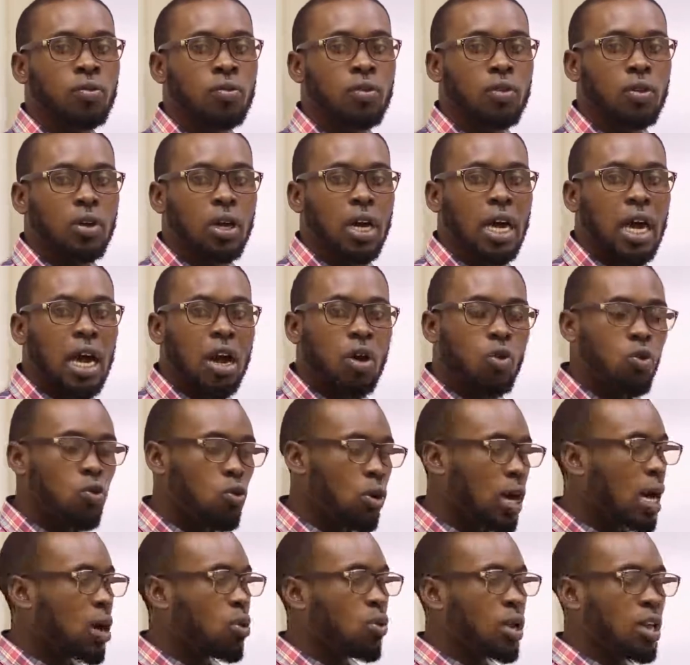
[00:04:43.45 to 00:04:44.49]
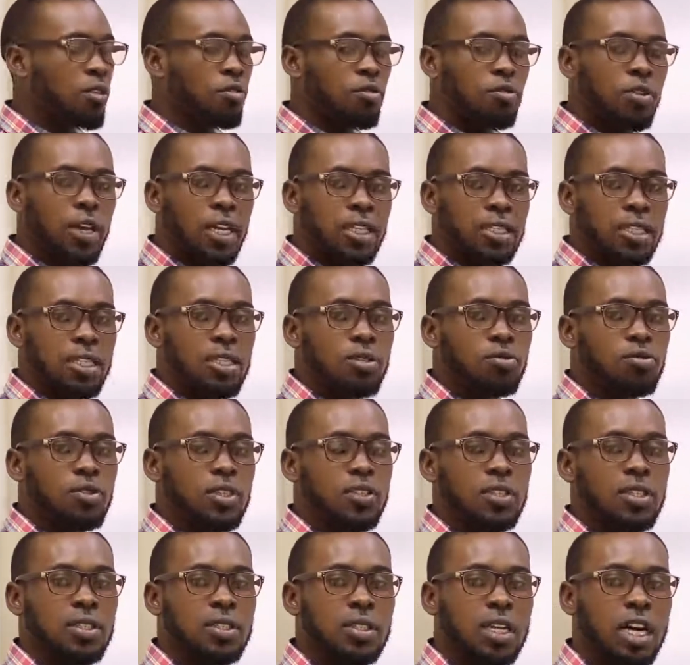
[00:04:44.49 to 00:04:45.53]
How effective is
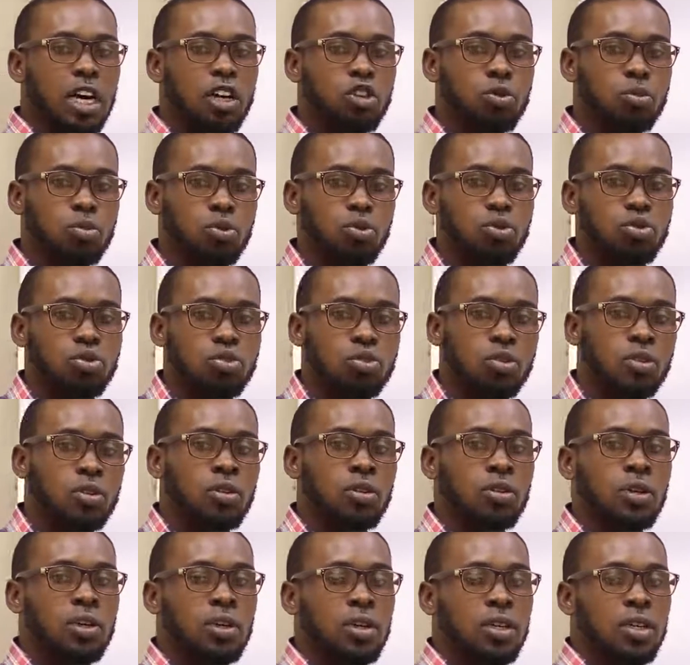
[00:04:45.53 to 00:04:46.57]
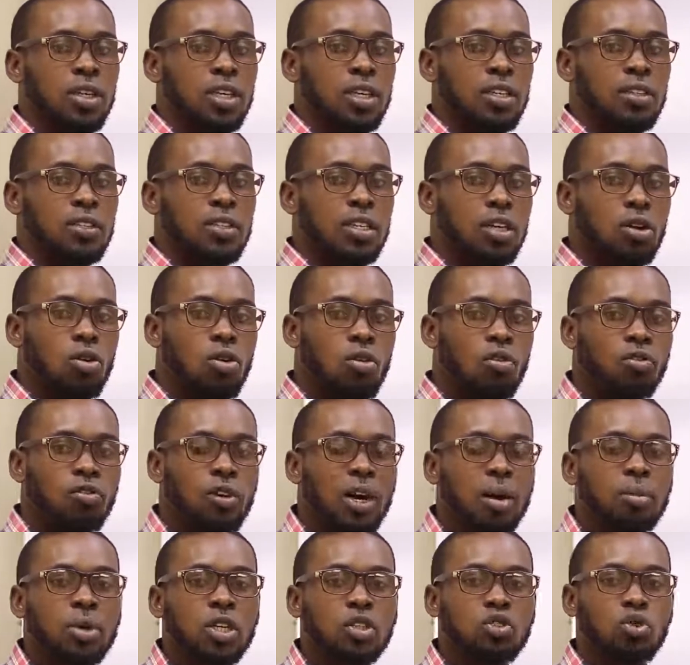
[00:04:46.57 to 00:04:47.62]
this output? Is it
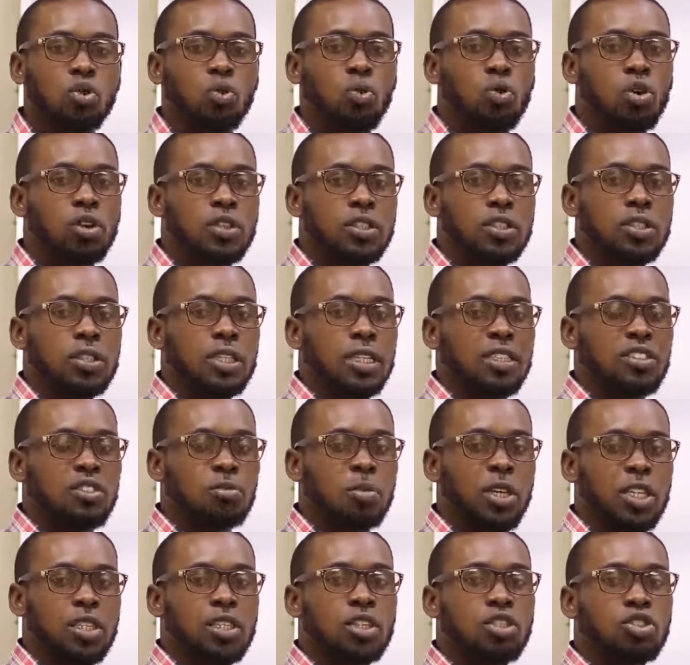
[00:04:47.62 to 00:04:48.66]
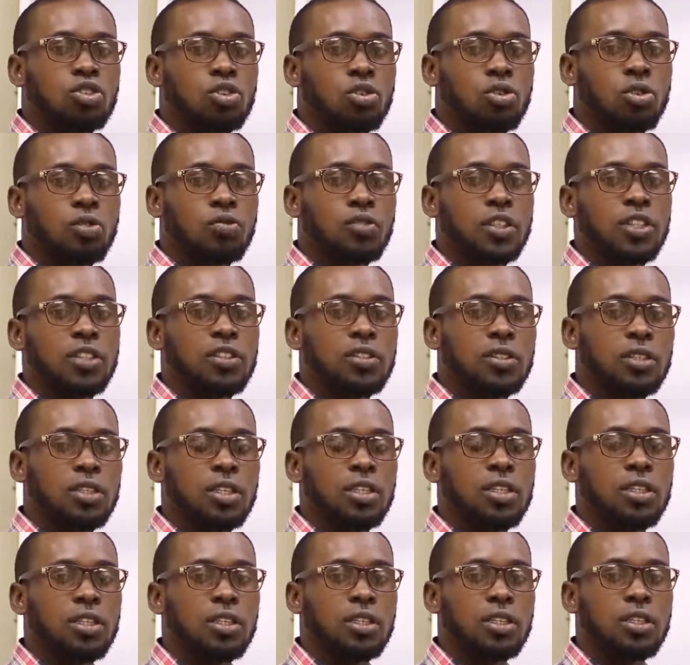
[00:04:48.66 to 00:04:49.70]
conforming to what the expectation of
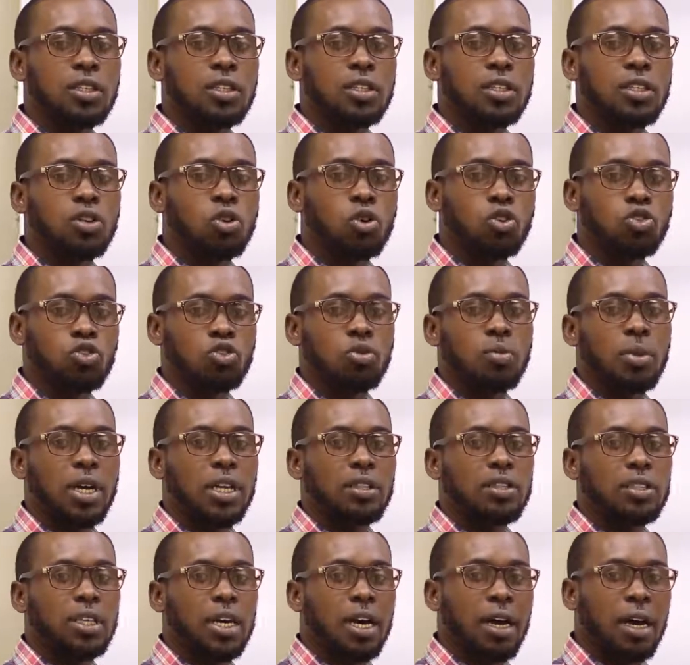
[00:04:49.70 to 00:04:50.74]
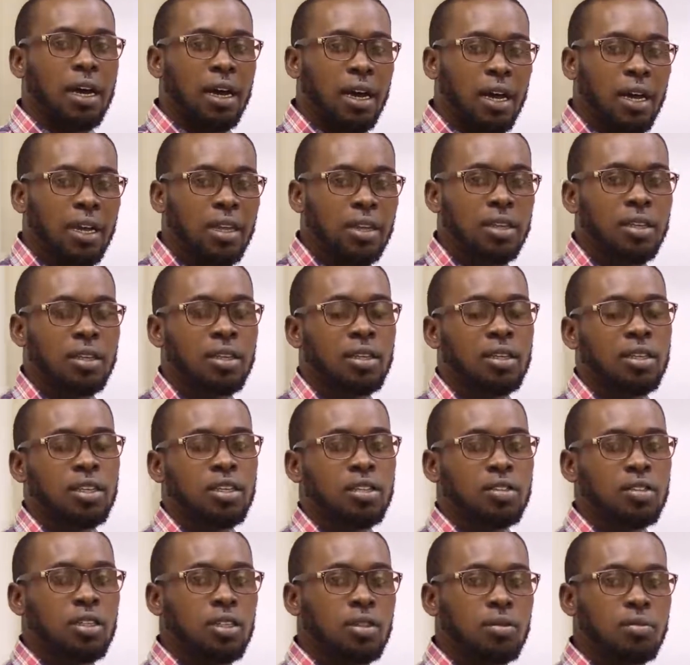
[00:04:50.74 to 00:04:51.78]
the consumers are?
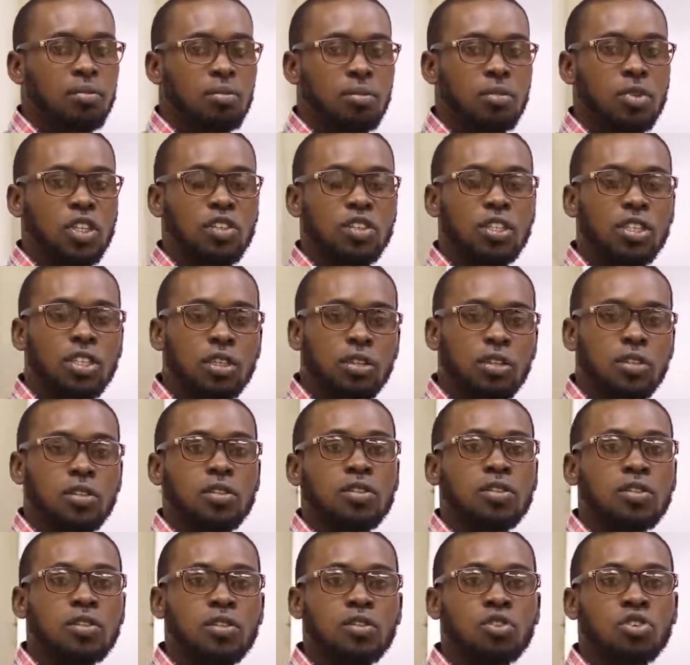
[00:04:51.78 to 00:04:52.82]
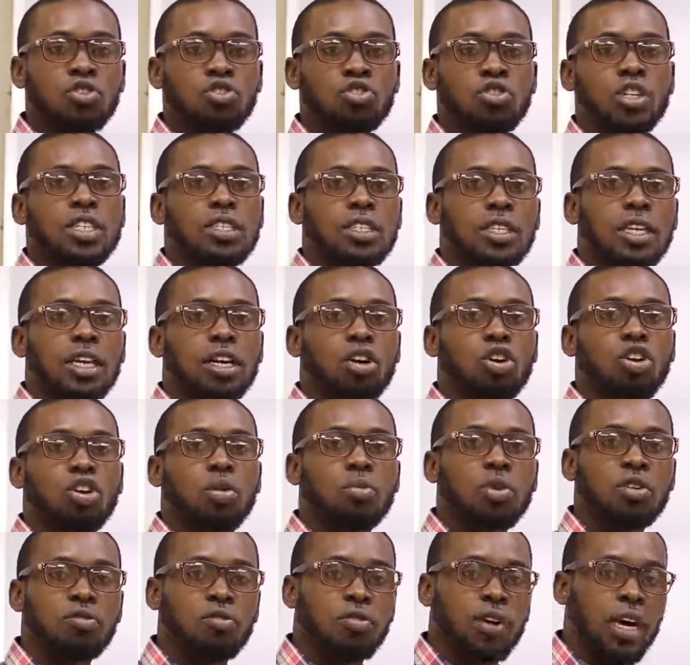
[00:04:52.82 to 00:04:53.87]
Is it creating
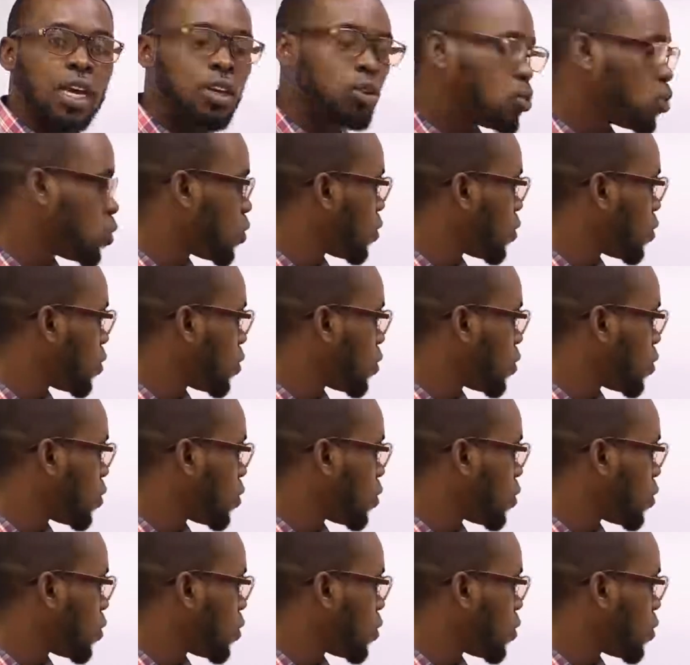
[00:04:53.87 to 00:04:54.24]
economic value?